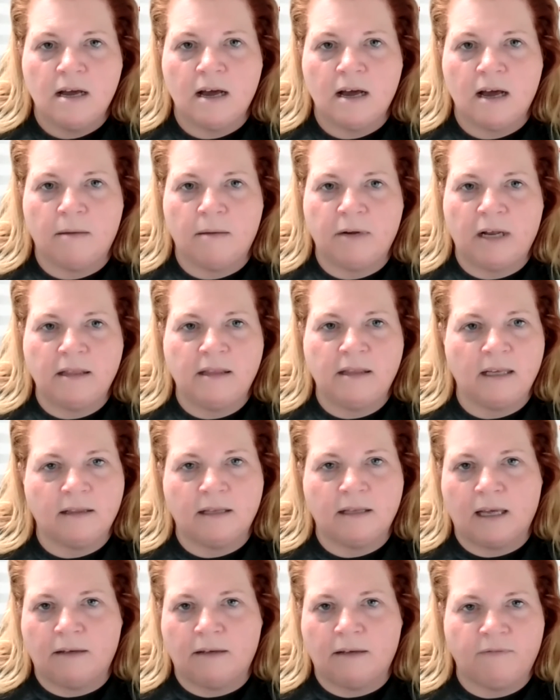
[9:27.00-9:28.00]
and I think
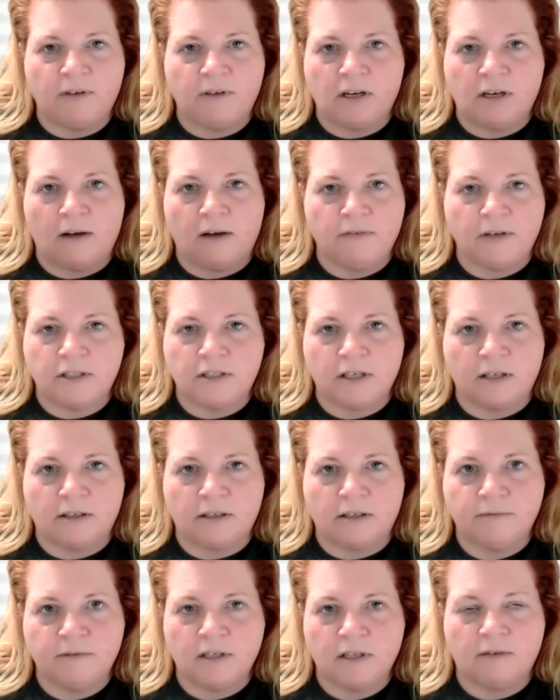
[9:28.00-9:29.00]
they feed off each
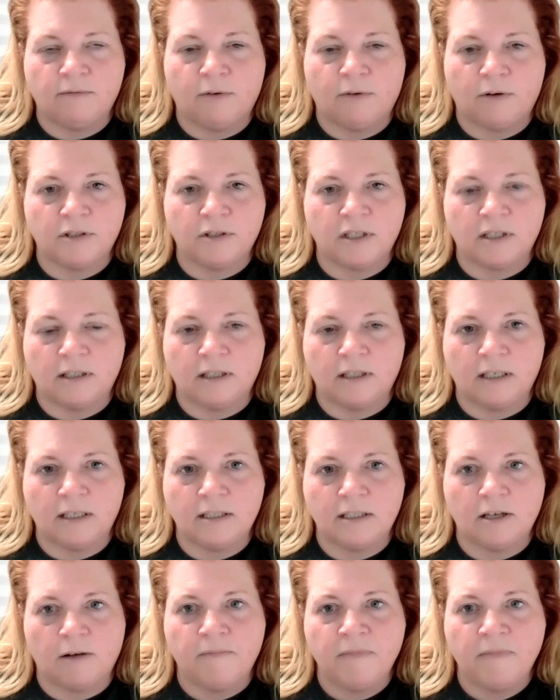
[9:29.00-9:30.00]
other, unfortunately.
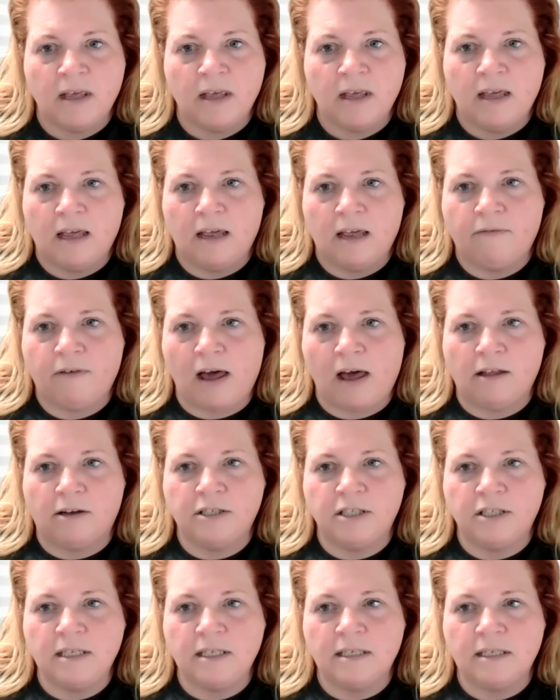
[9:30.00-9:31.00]
So if
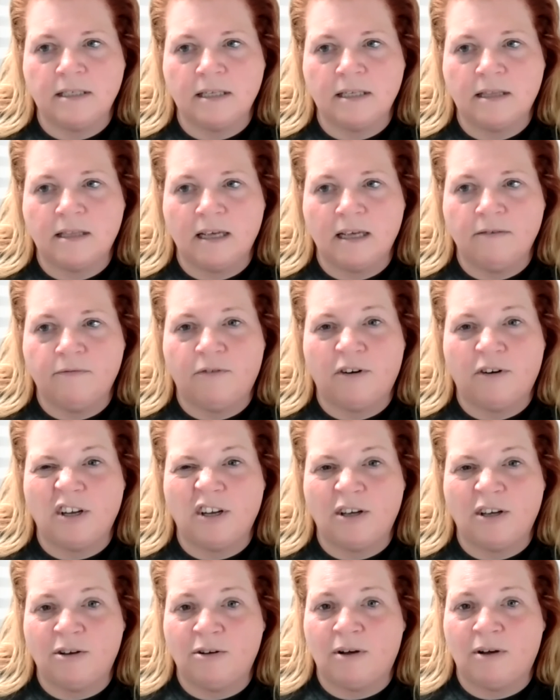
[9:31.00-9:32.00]
allergies is a thing for
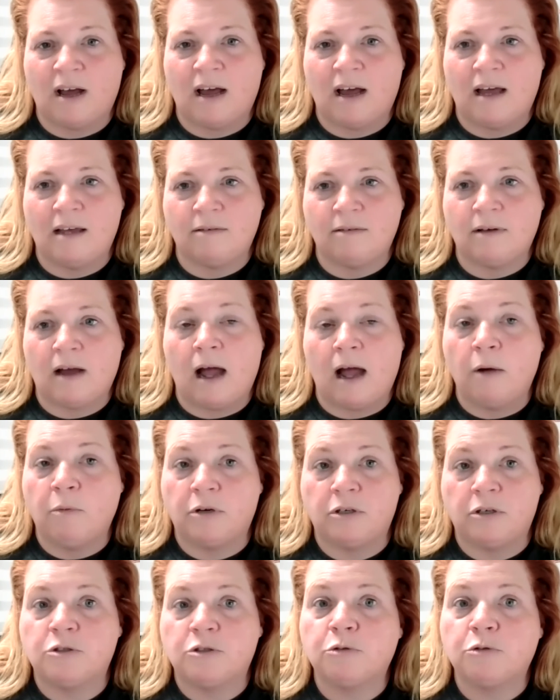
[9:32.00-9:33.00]
you, I
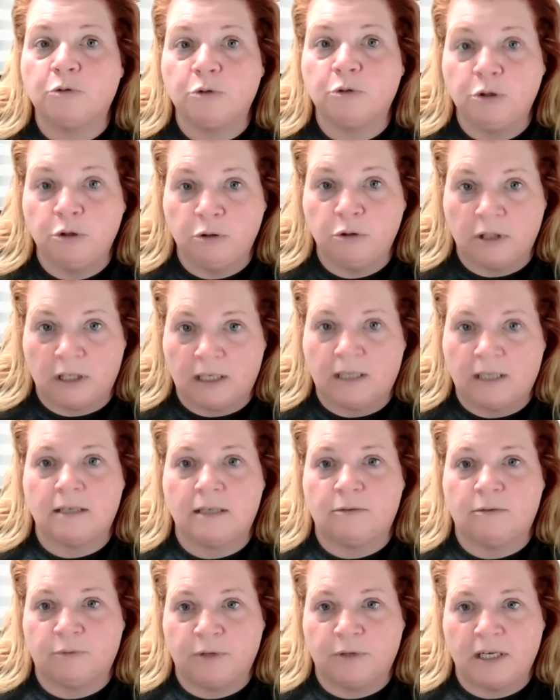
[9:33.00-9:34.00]
would truly
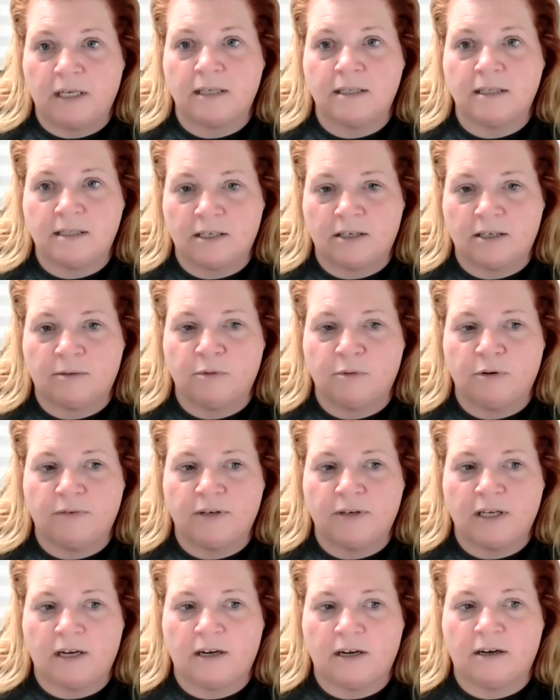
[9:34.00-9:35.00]
reconsider
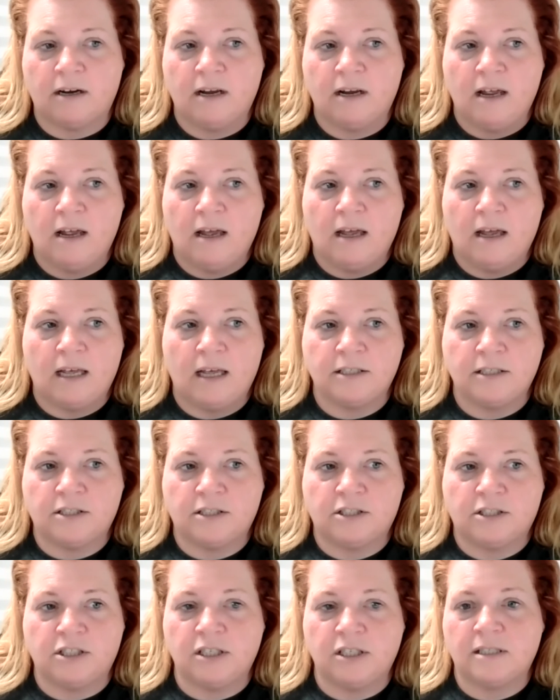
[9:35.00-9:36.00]
moving here.
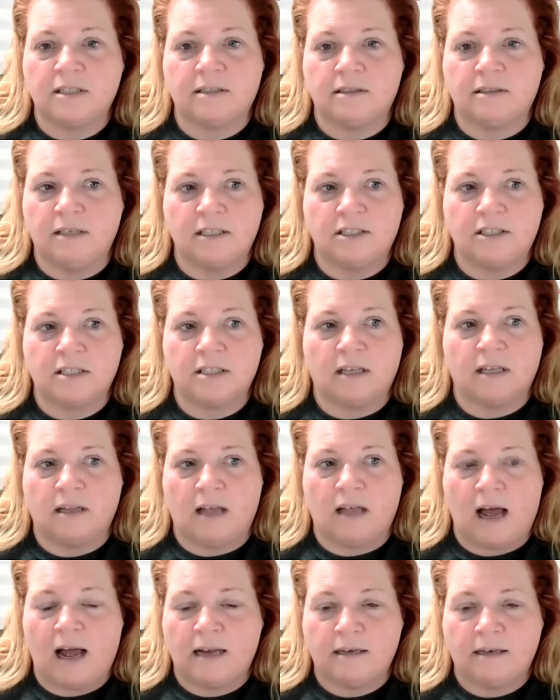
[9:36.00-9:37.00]
It's just a
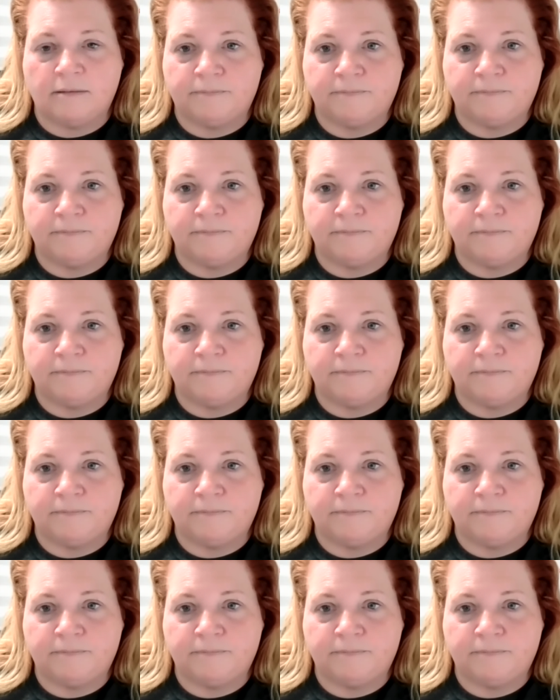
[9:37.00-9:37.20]
lot.